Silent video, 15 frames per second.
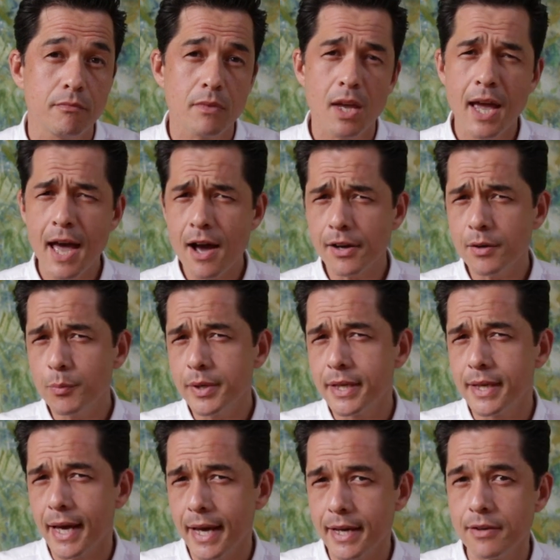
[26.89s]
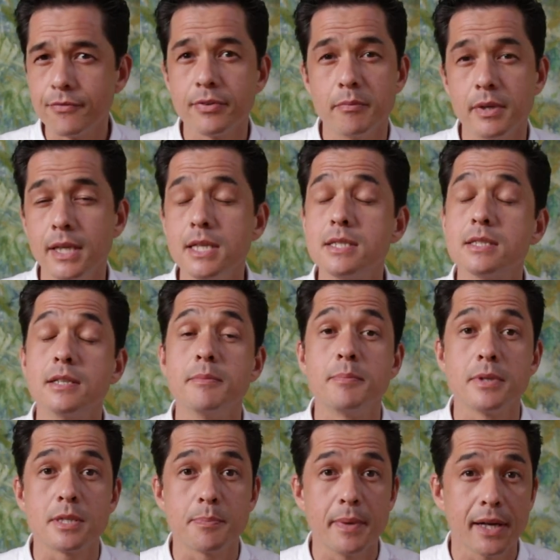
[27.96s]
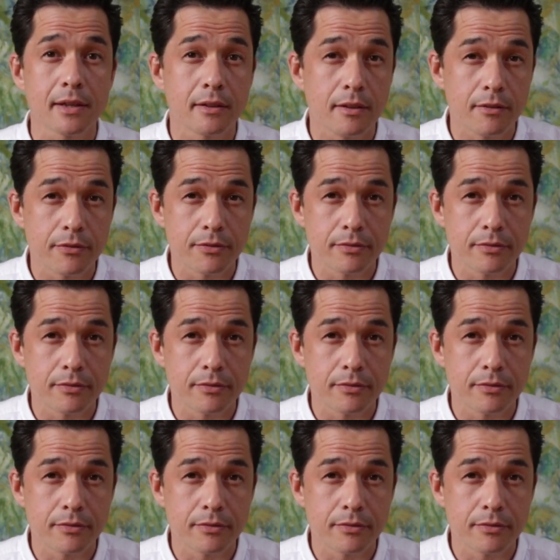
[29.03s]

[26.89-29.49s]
How can we gain from an Eastern perspective?